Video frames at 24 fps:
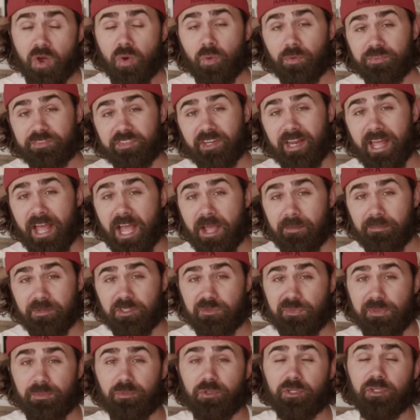what's going to happen is
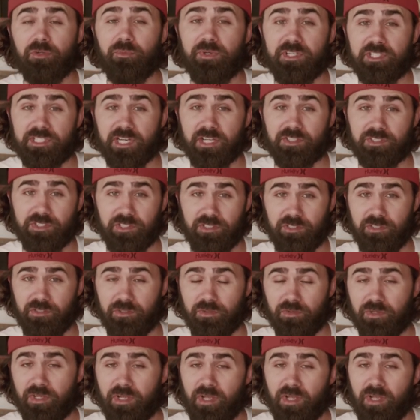people are going to reach out to you,